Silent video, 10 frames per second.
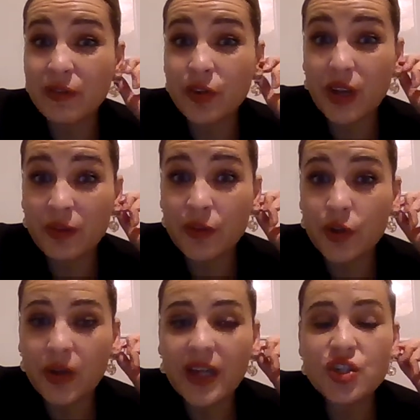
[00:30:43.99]
If
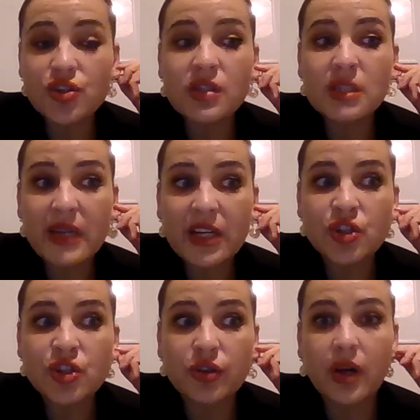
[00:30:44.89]
you had to speak
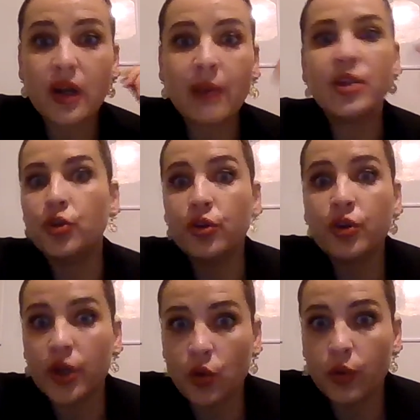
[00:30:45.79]
to, I mean,
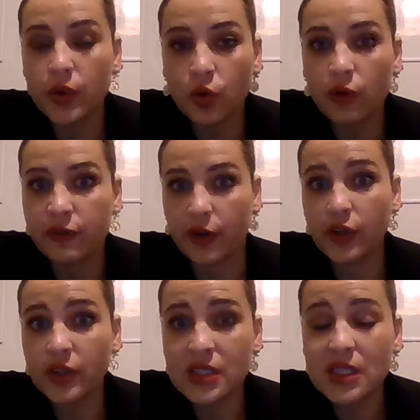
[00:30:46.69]
your
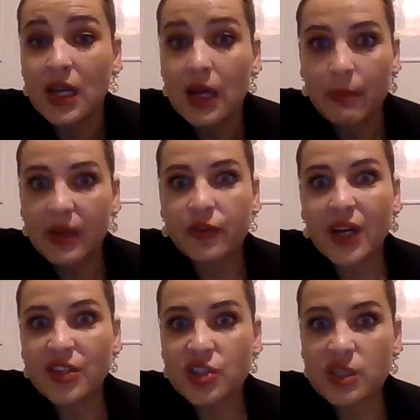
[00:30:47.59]
folks, but if you had
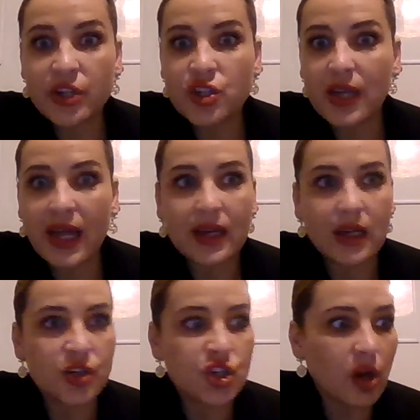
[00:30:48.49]
to speak to like a
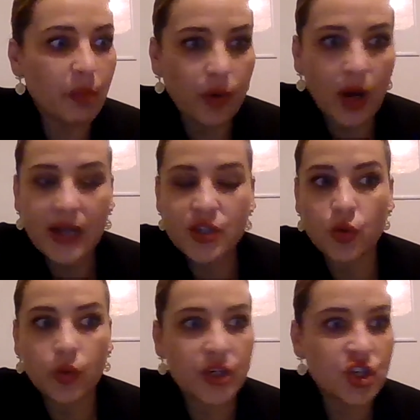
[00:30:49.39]
ShopRite
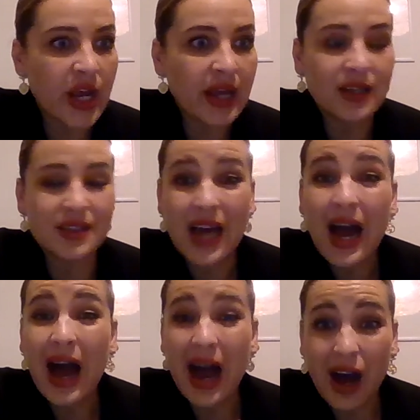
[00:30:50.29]
or a Checkers,
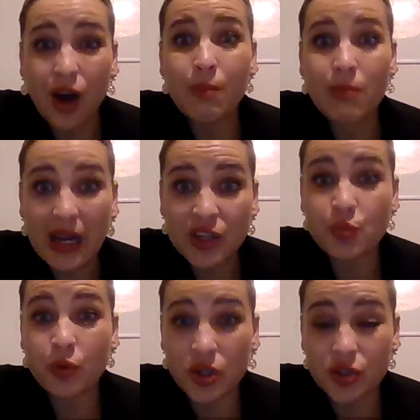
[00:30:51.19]
how much
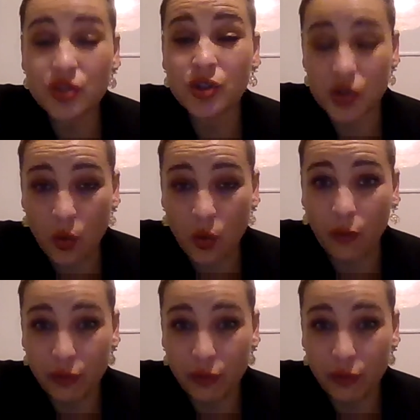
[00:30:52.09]
produce goes off?